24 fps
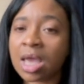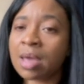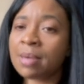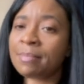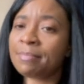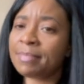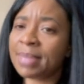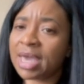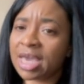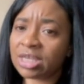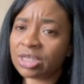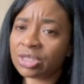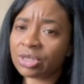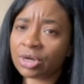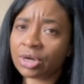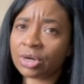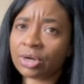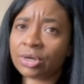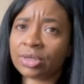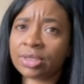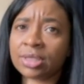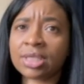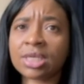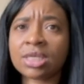Make
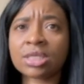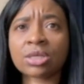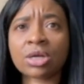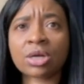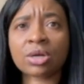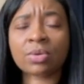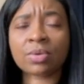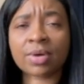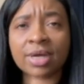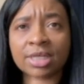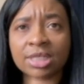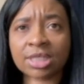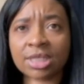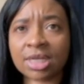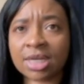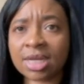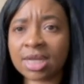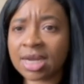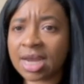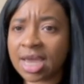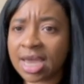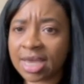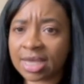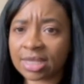sure these are question
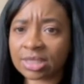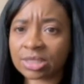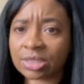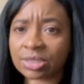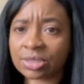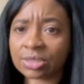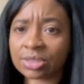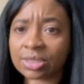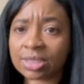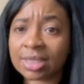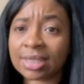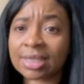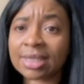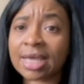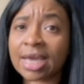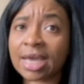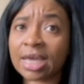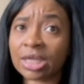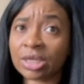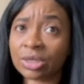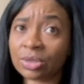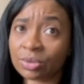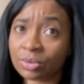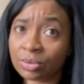and answers
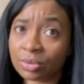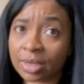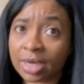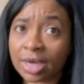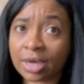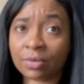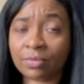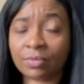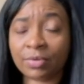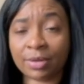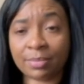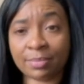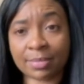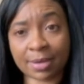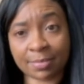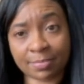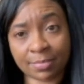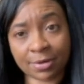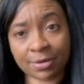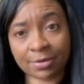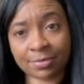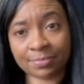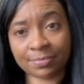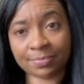that you can
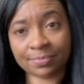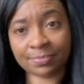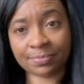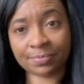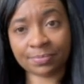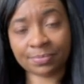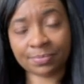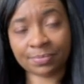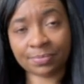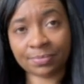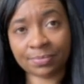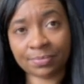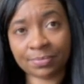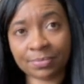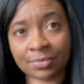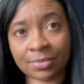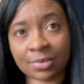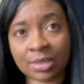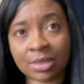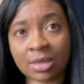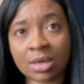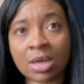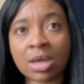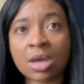remember.
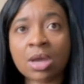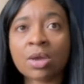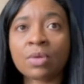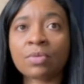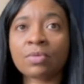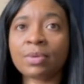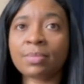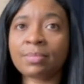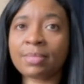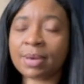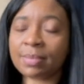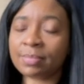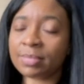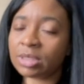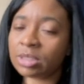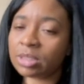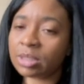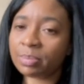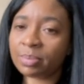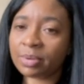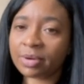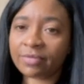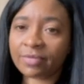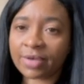Remember to
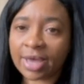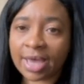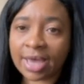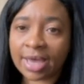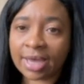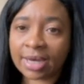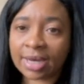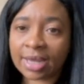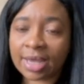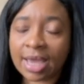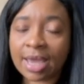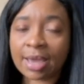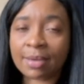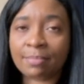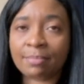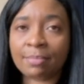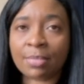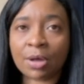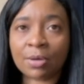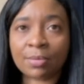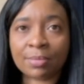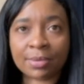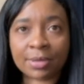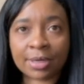provide a
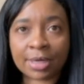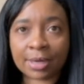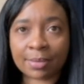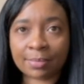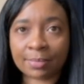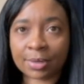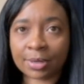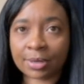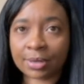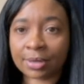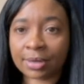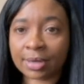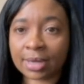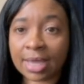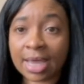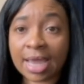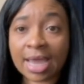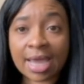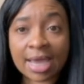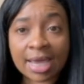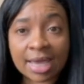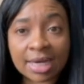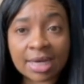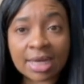mobile number
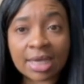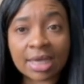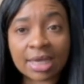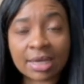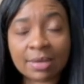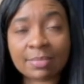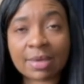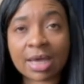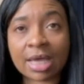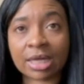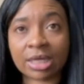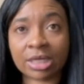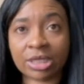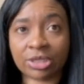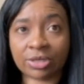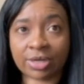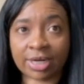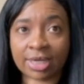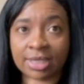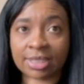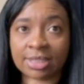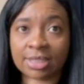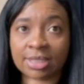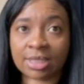and email
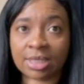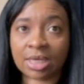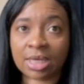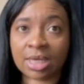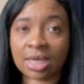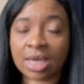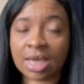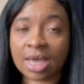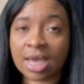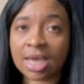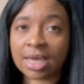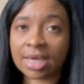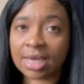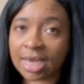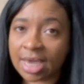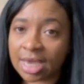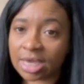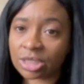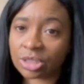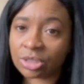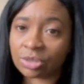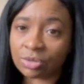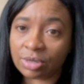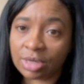address in
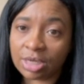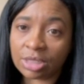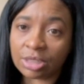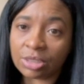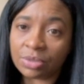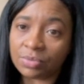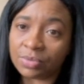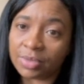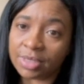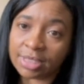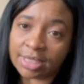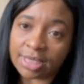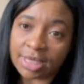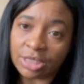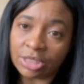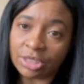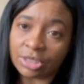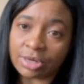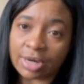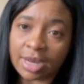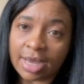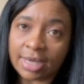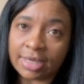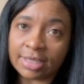case you need to reset your
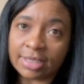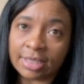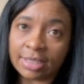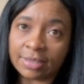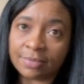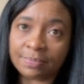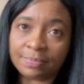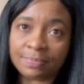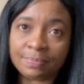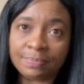ID.